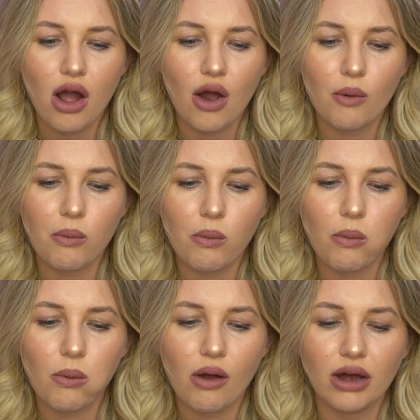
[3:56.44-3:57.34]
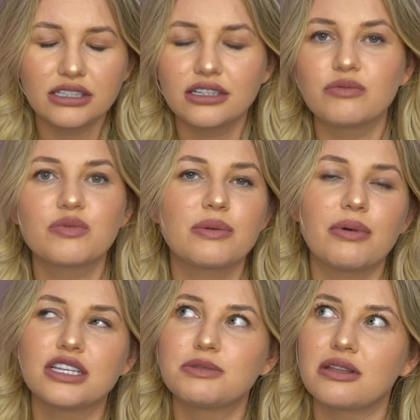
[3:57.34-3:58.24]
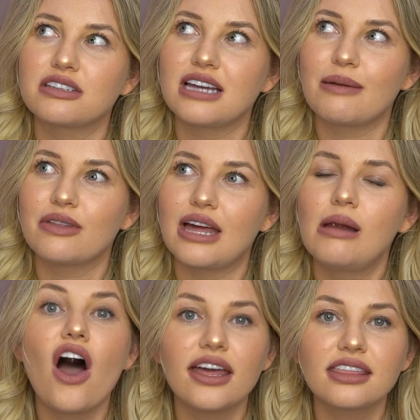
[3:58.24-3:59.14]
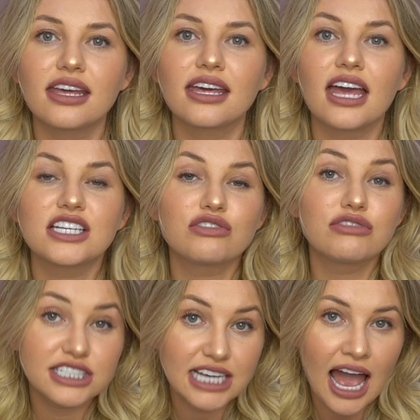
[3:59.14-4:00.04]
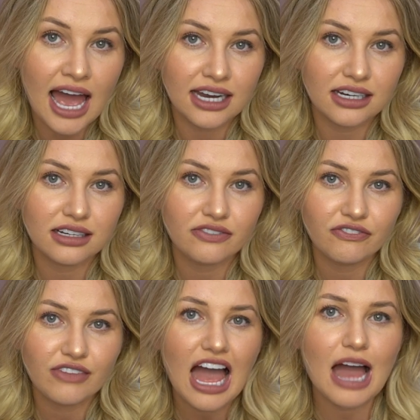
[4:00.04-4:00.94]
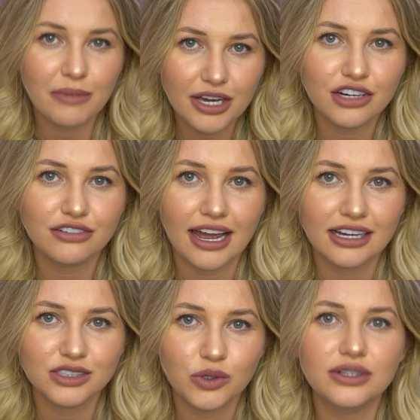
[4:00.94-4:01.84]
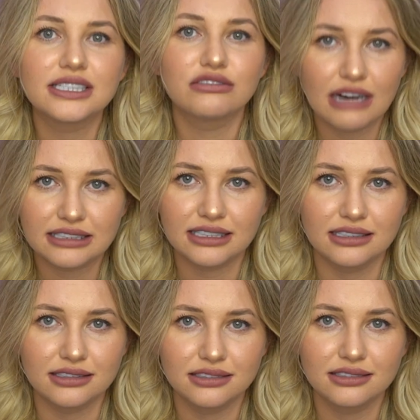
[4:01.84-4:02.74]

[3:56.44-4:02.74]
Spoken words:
well, they're both spelled the same, aren't they? I think it's rattan. Am I correct, or is it rattan?